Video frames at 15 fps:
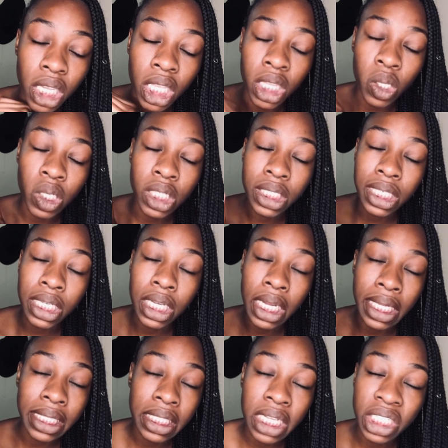And honestly,
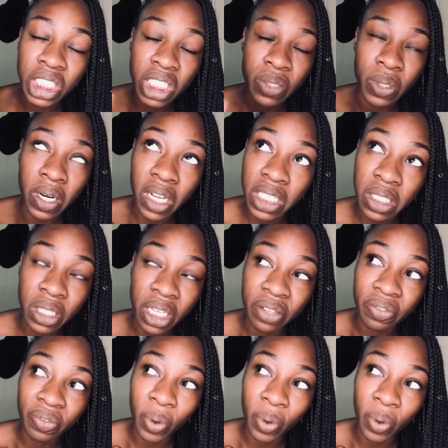it's not just what I was looking.